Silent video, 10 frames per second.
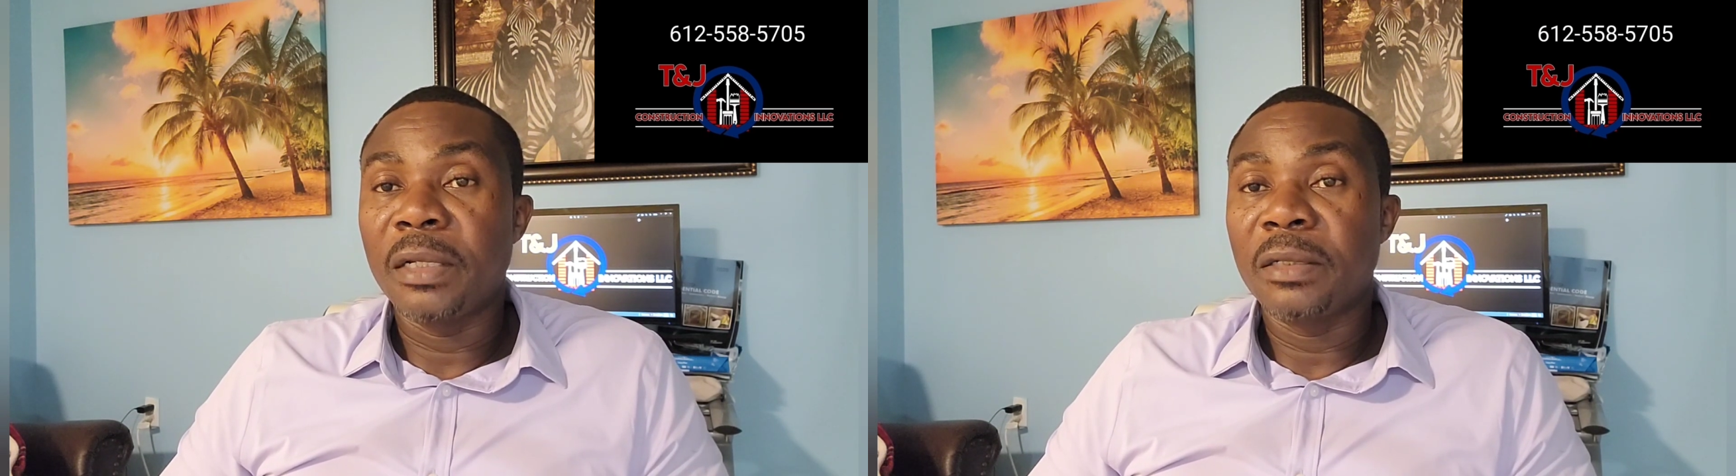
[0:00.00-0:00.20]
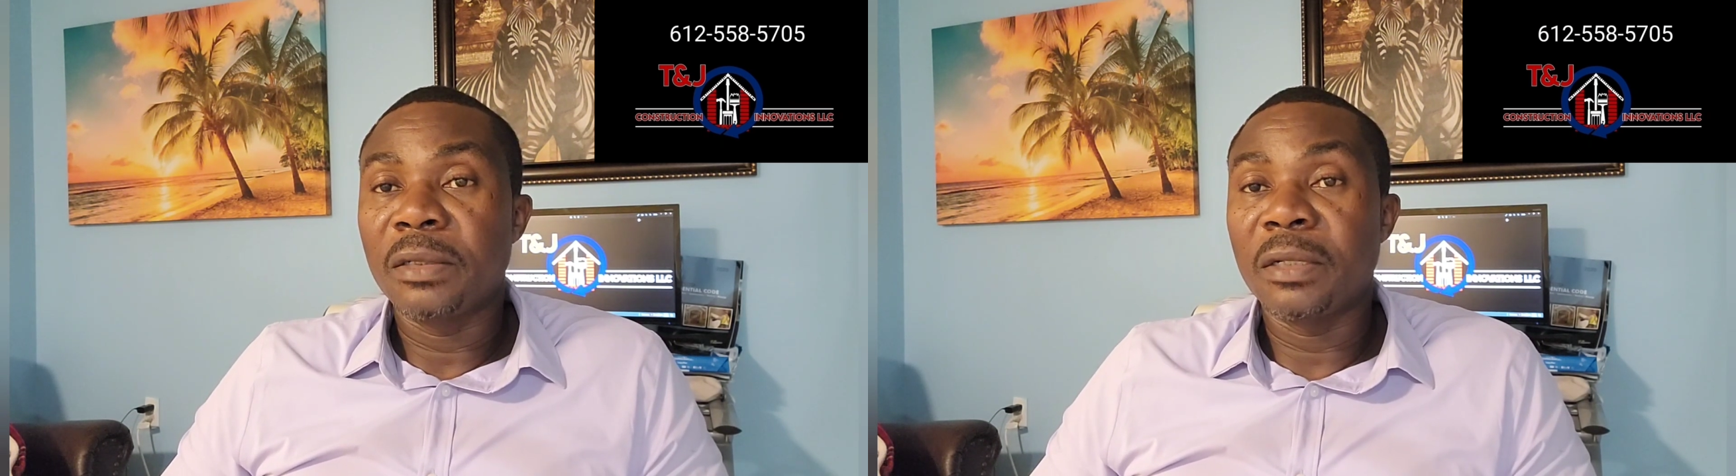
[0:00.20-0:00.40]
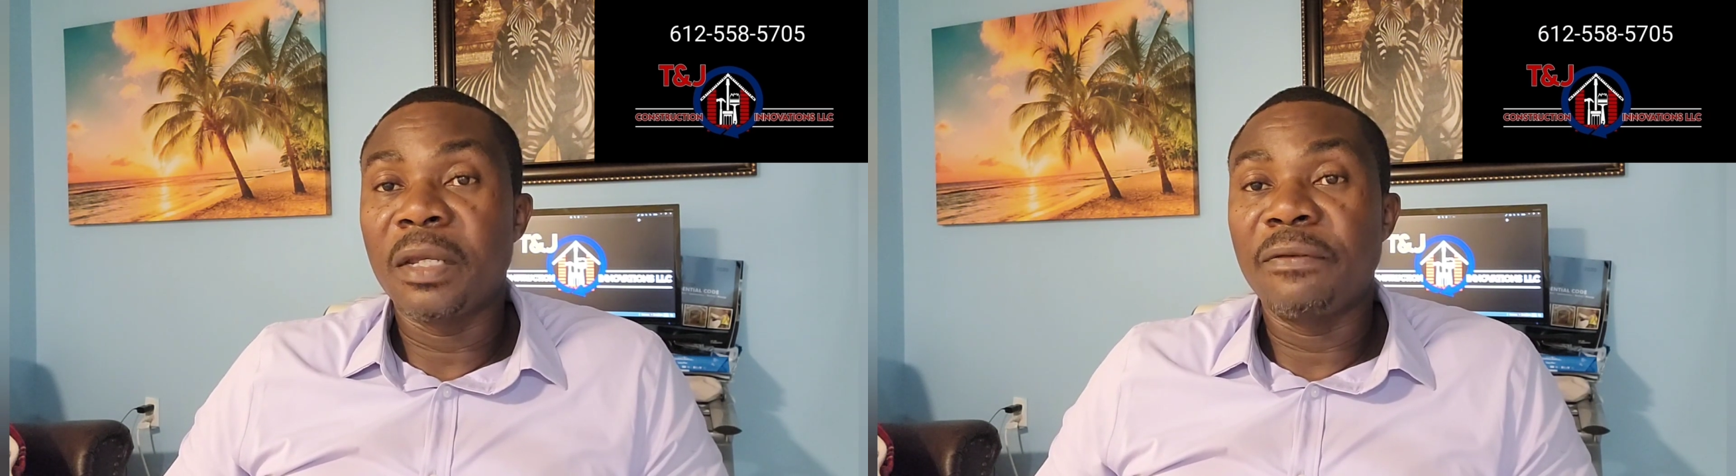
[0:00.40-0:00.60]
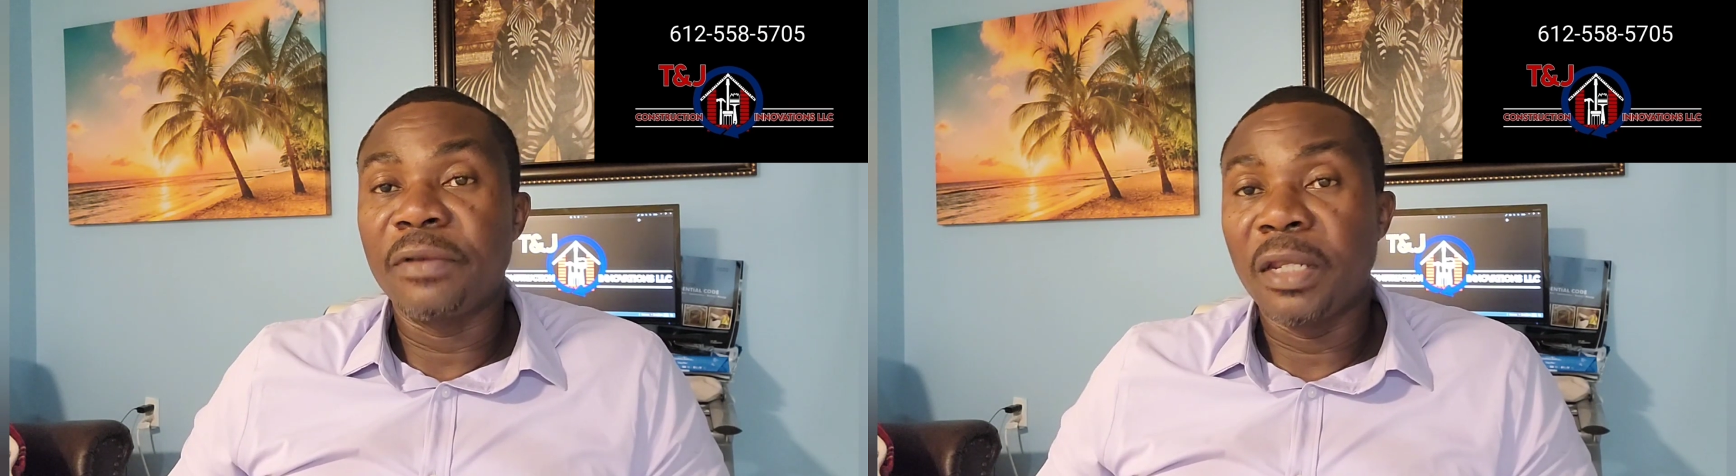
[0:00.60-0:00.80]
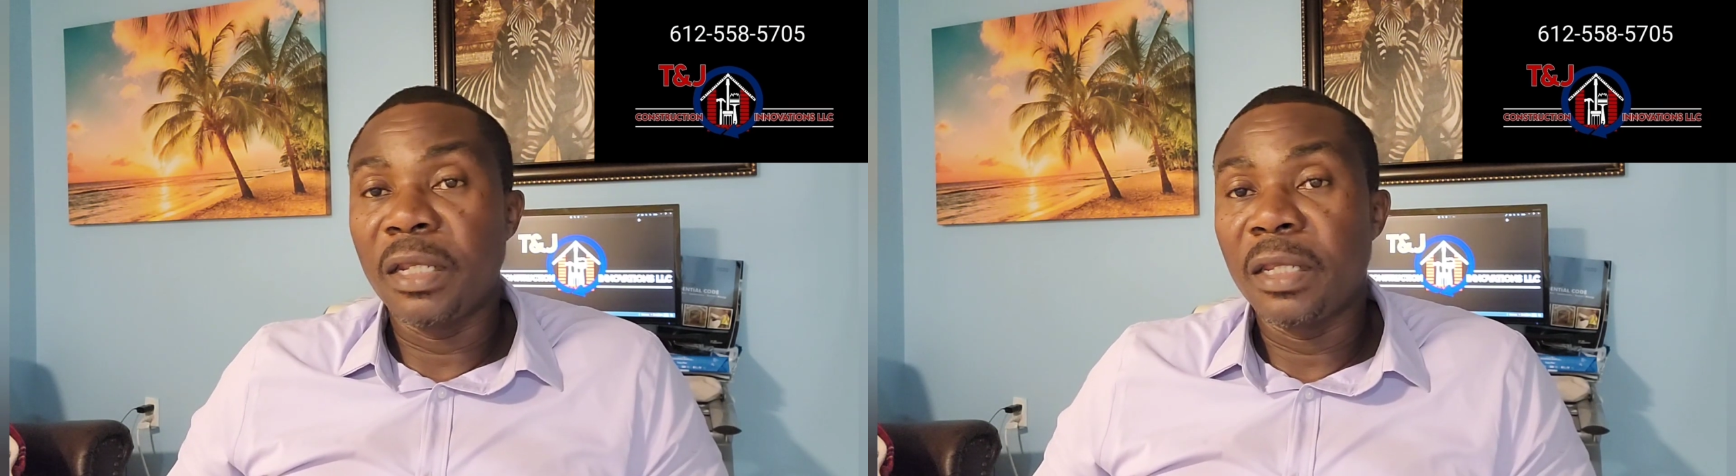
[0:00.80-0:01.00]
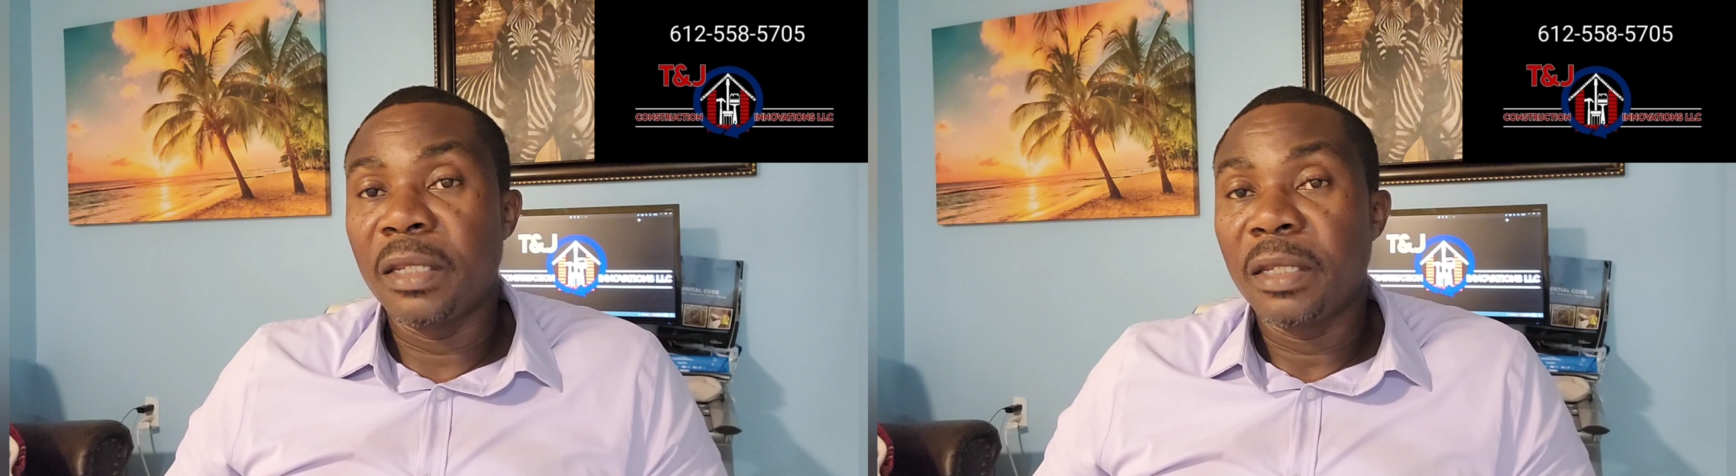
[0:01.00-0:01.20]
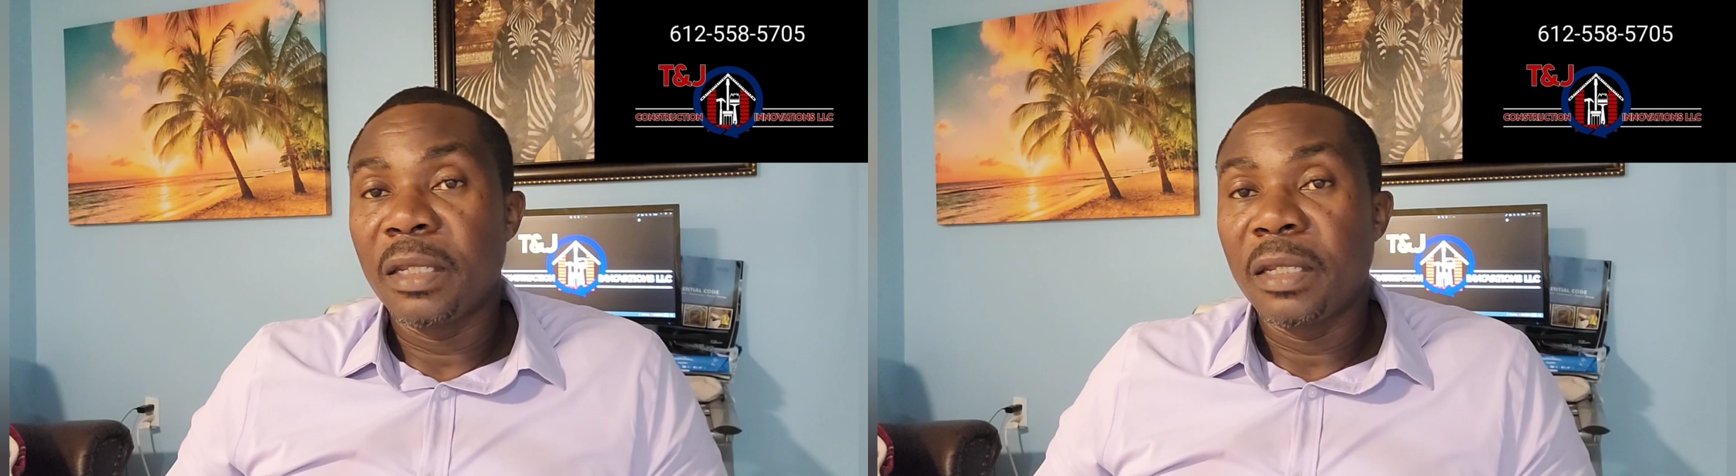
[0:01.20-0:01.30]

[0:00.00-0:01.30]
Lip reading: so definitely